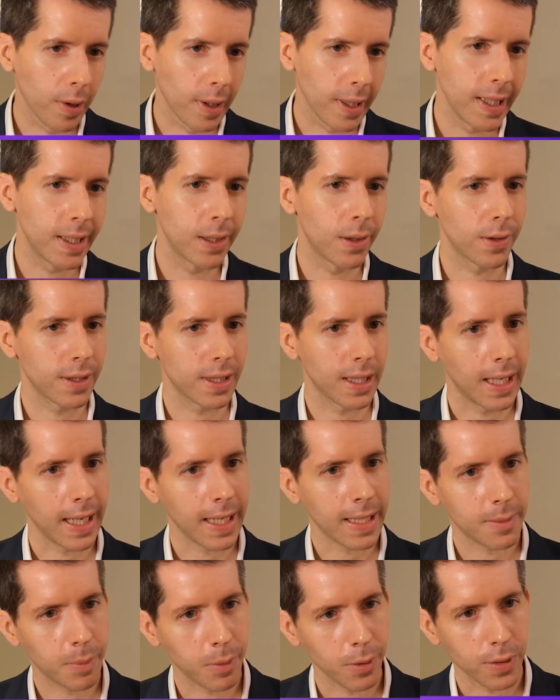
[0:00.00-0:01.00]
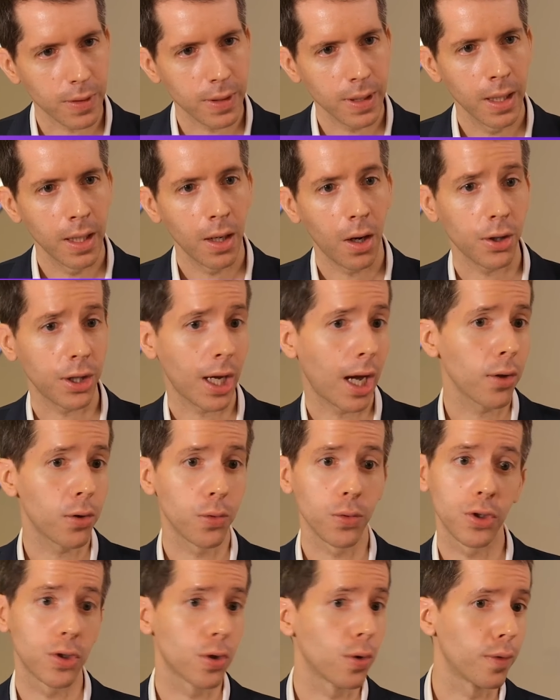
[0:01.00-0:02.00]
leaders and experts on how
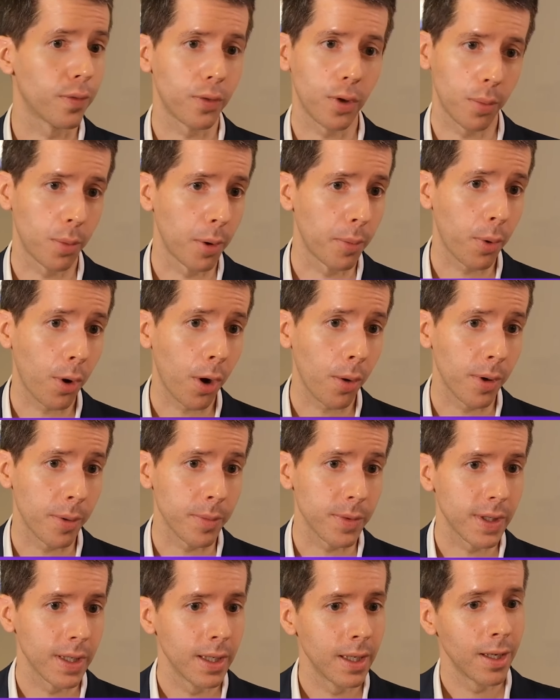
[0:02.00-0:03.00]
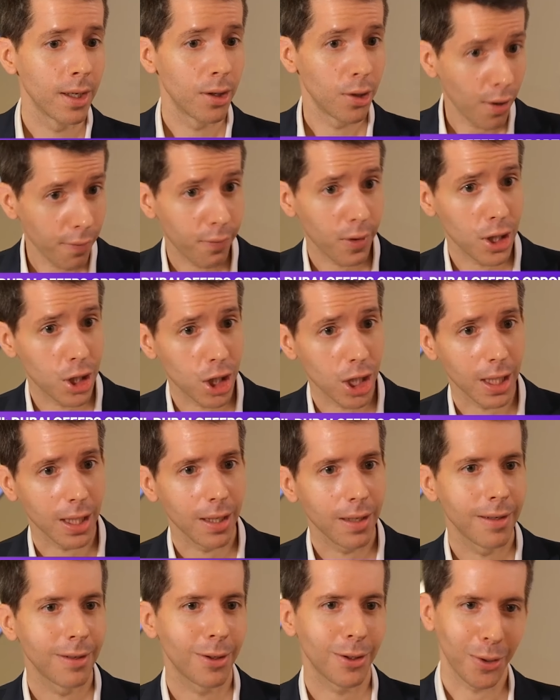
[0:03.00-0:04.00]
to solve global problems, leveraging
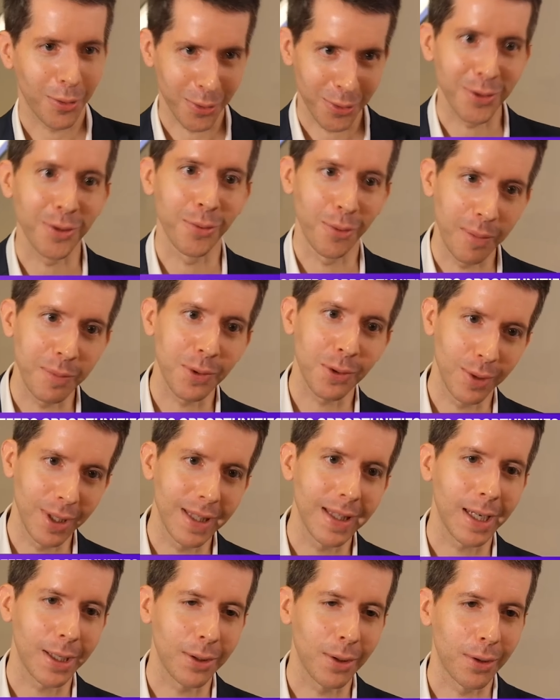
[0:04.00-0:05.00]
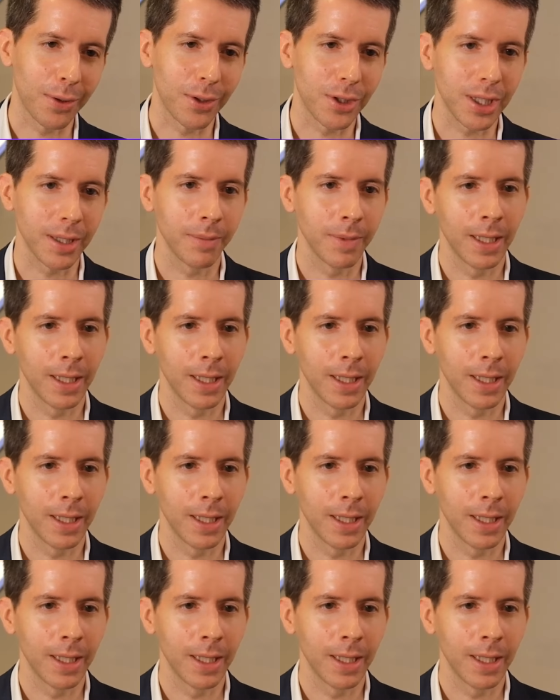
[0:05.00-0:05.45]
also Web3 technology.